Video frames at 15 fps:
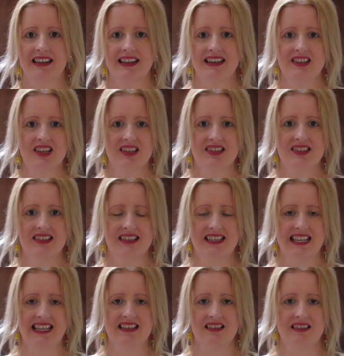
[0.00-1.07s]
he just
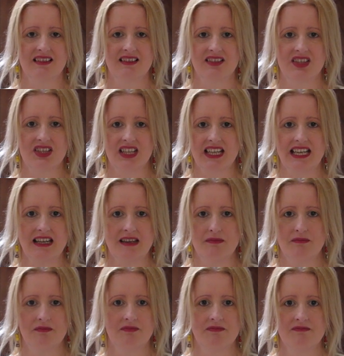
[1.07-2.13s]
didn't
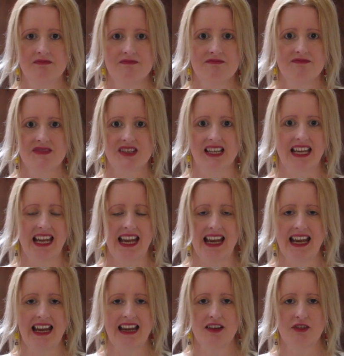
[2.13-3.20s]
seem to
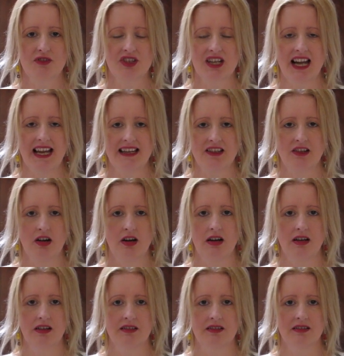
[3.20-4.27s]
care or take
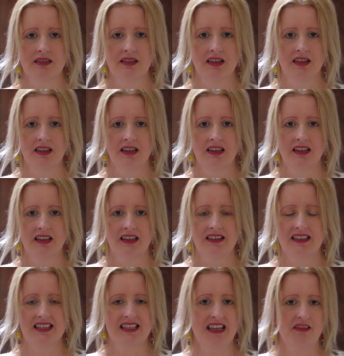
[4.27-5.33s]
on
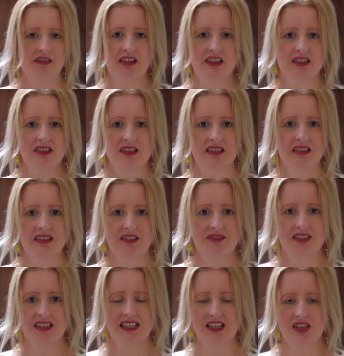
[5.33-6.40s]
the seriousness
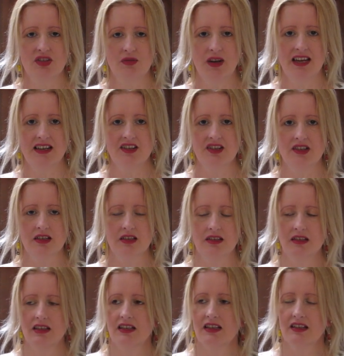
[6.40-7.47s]
of the
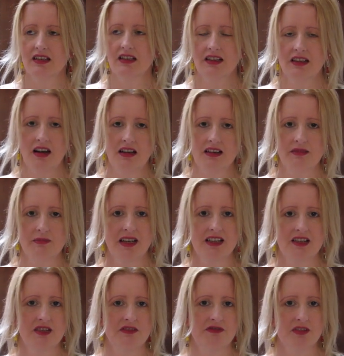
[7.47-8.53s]
situation. And it kind of
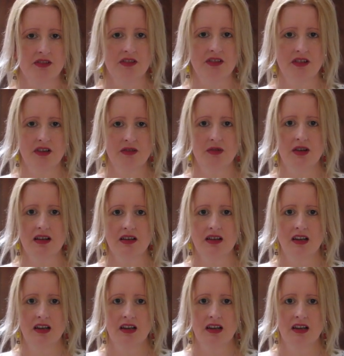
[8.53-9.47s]
makes you feel, you know what,